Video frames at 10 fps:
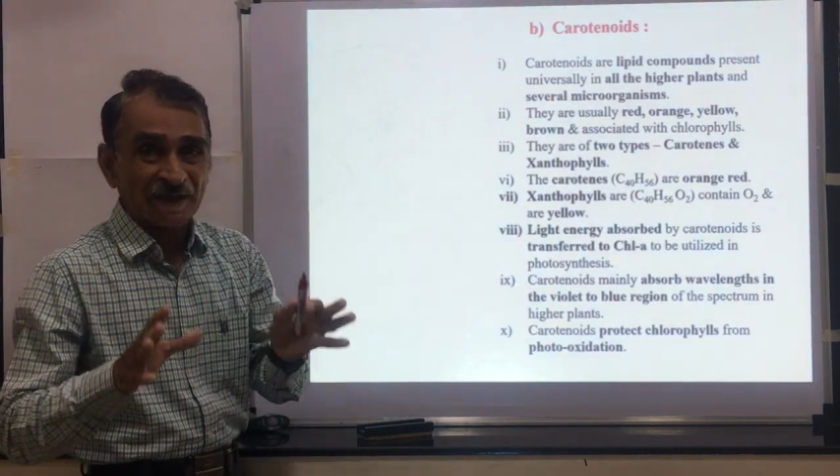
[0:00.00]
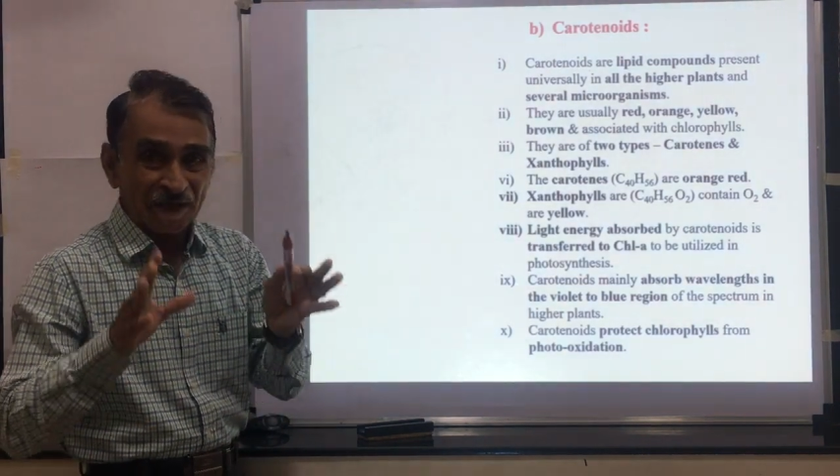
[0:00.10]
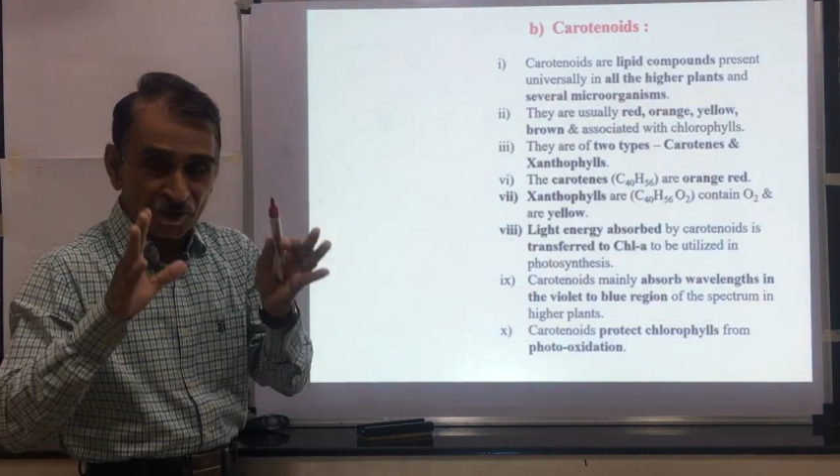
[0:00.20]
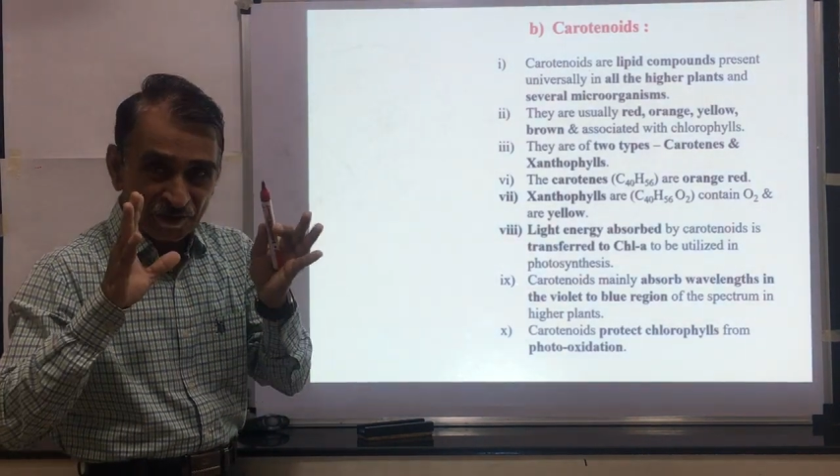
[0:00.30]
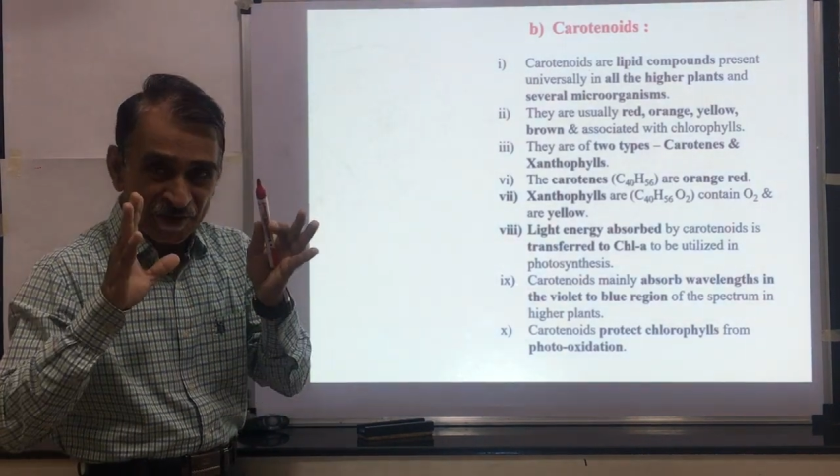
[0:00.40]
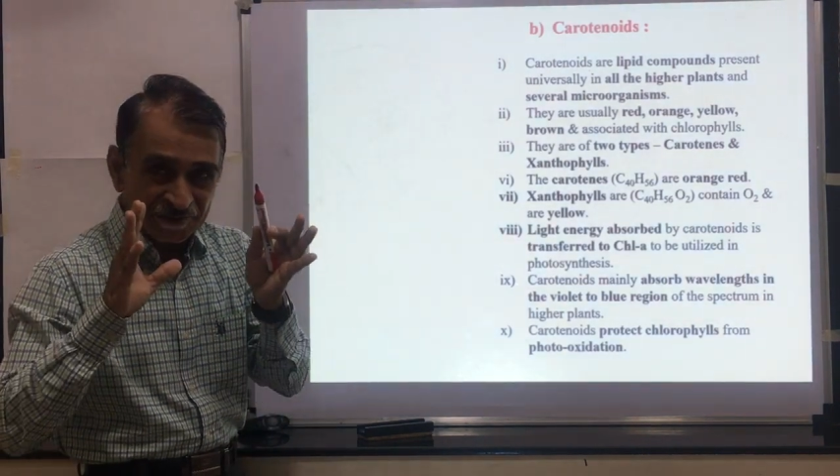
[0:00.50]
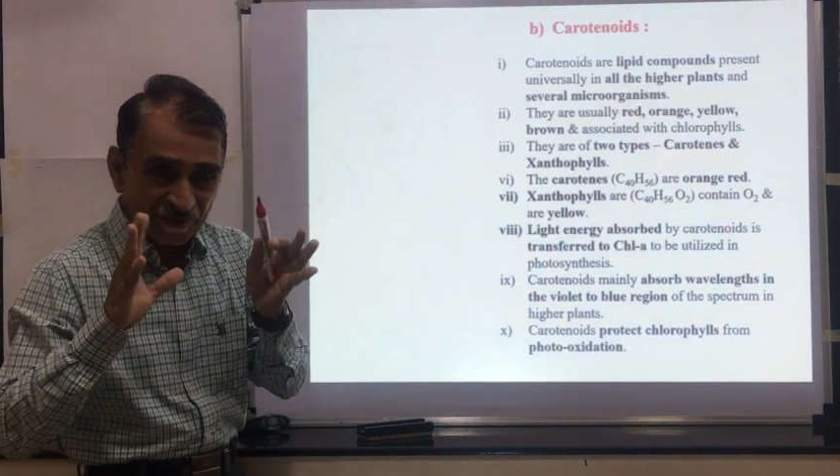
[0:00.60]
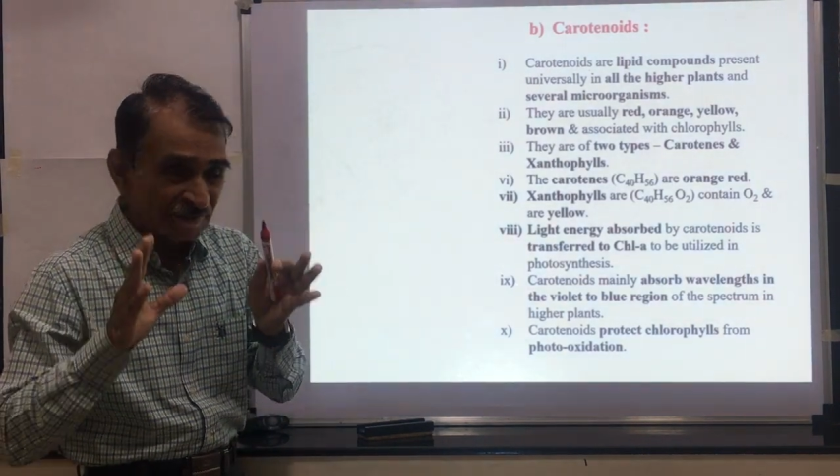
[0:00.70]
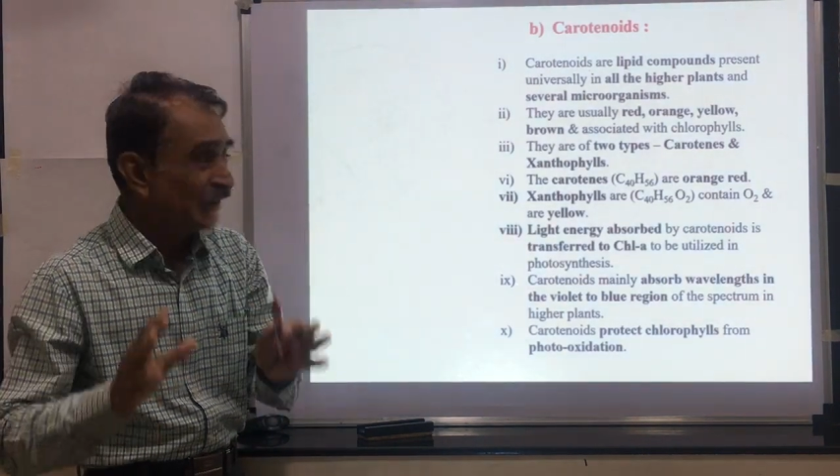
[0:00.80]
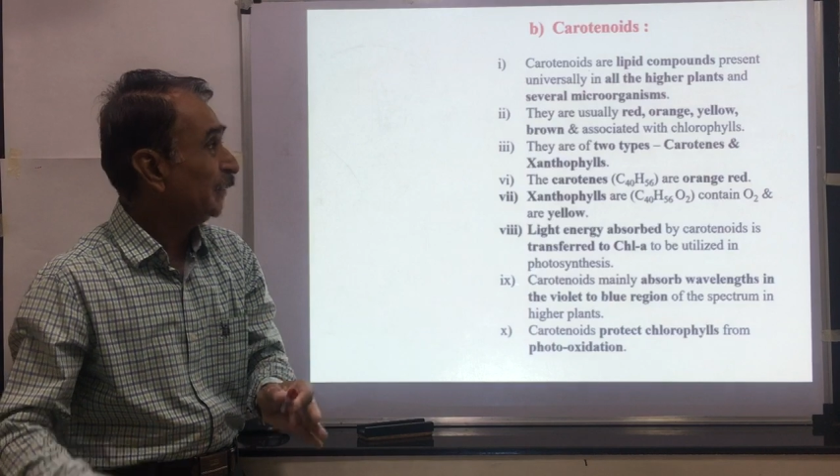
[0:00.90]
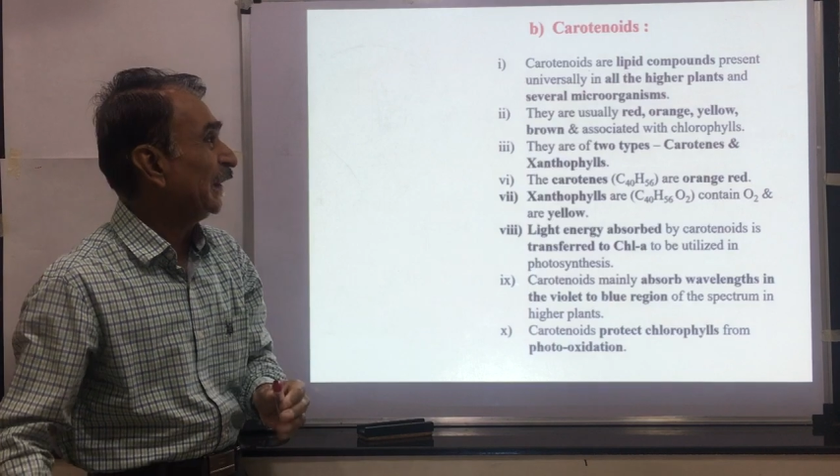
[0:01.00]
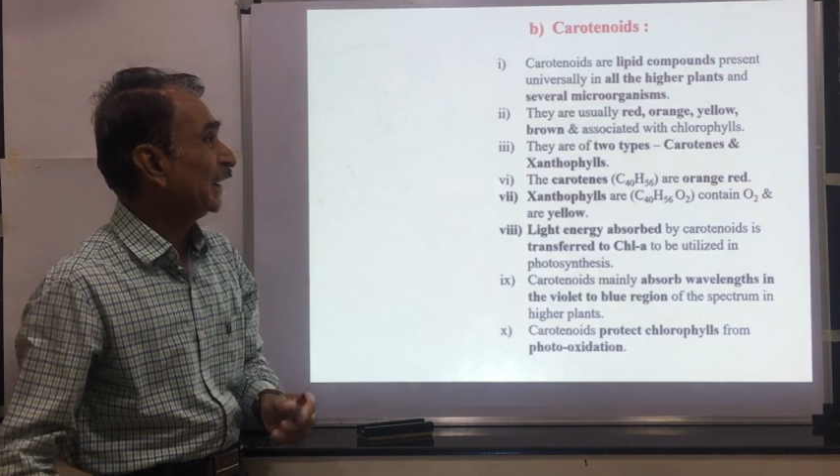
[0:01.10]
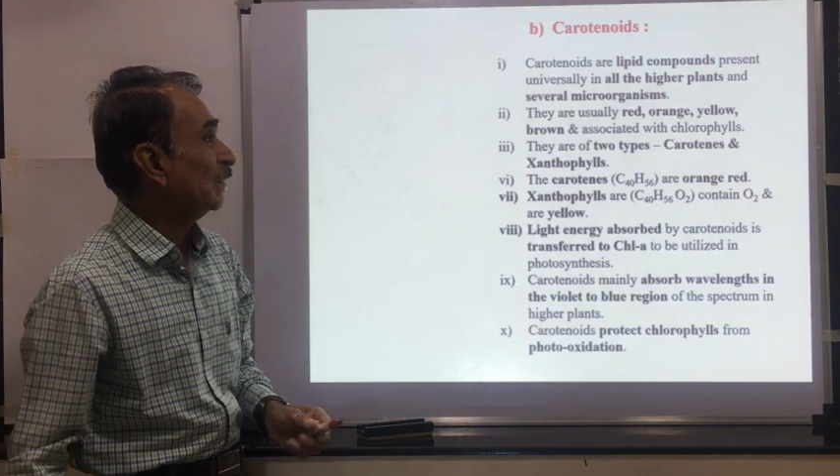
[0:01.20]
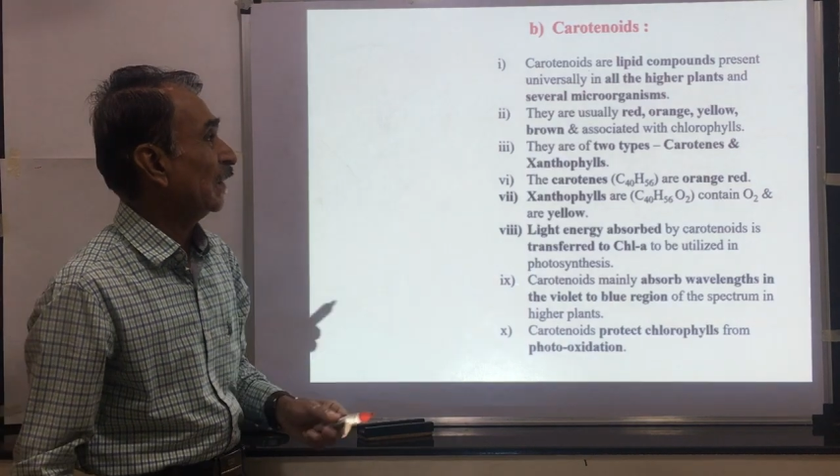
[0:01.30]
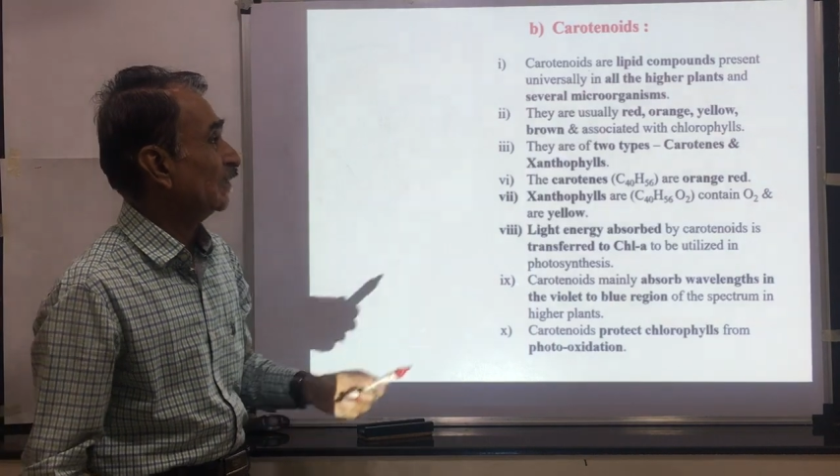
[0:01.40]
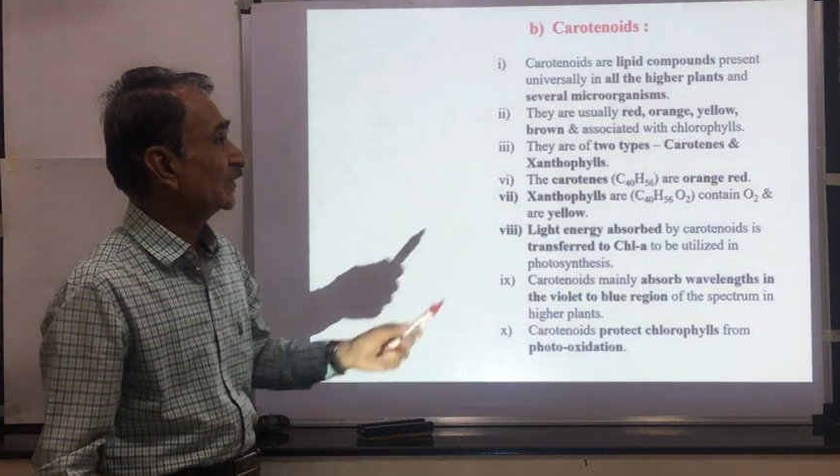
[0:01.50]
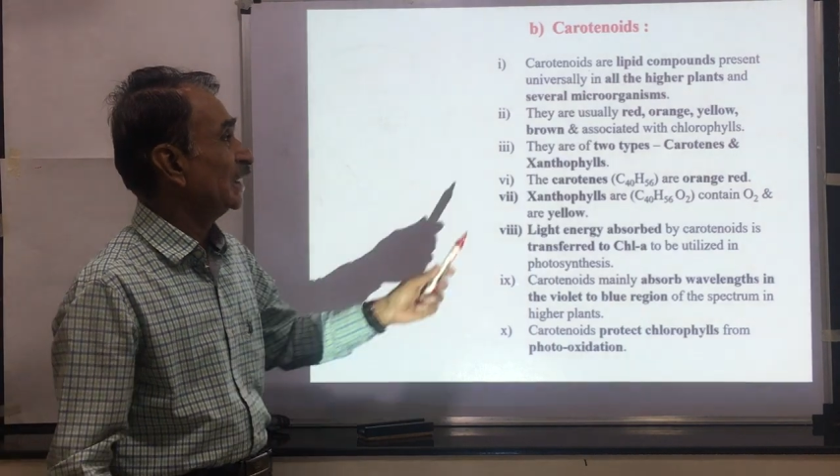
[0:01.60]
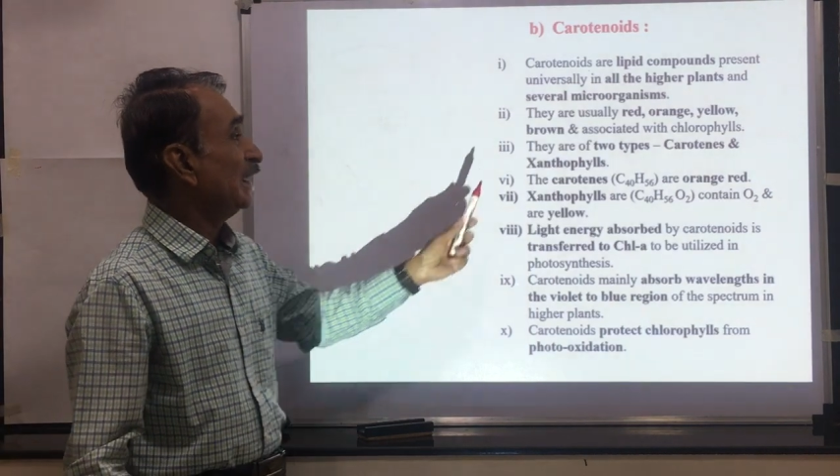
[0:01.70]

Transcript: Carotenoids are the lipid compounds.